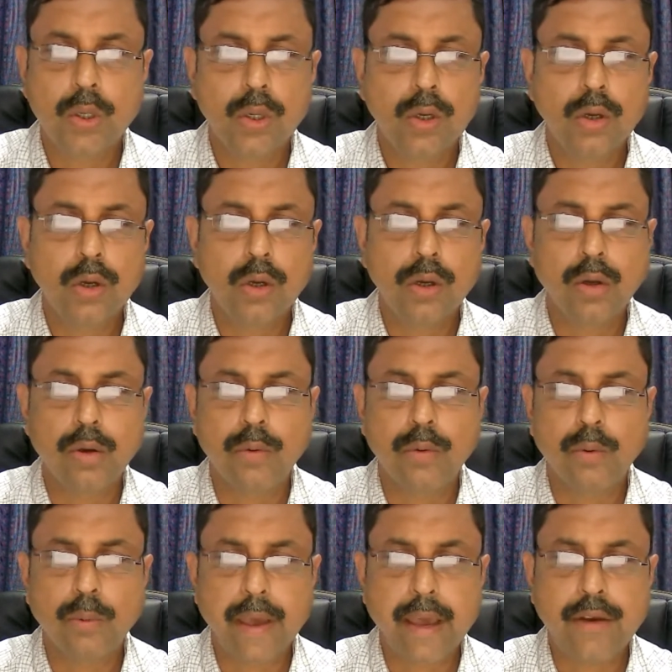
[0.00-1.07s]

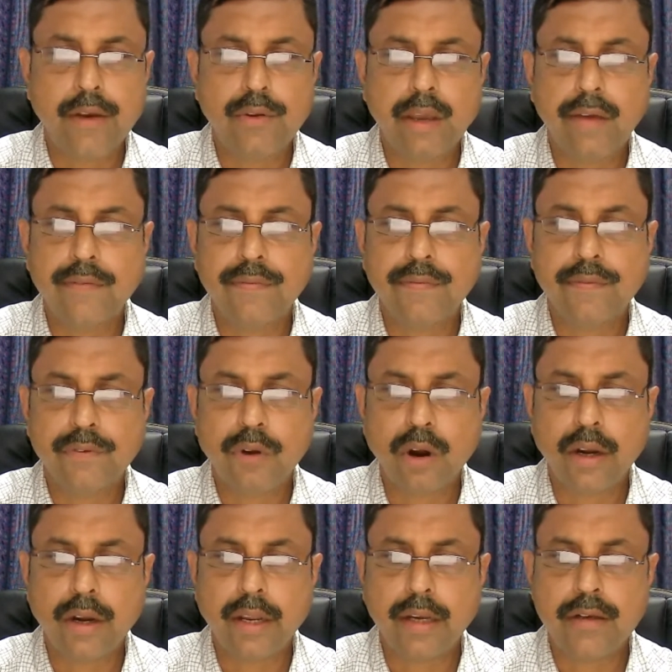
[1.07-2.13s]
where you have
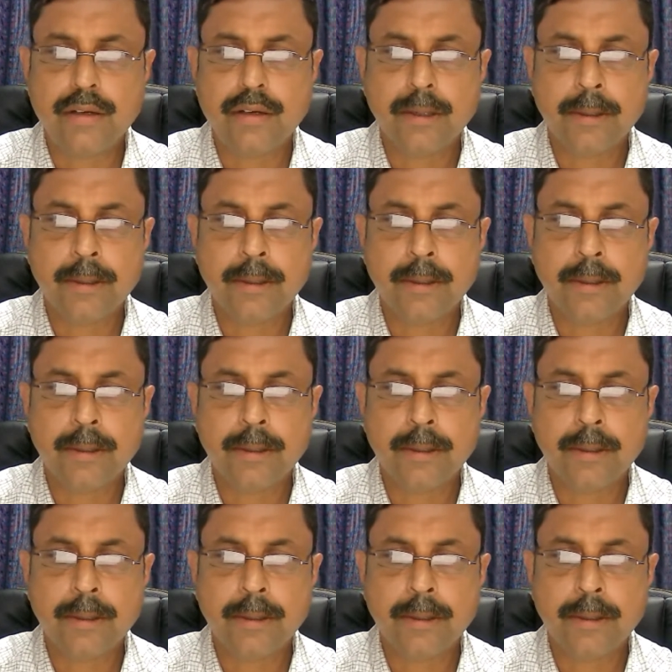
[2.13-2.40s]
got it,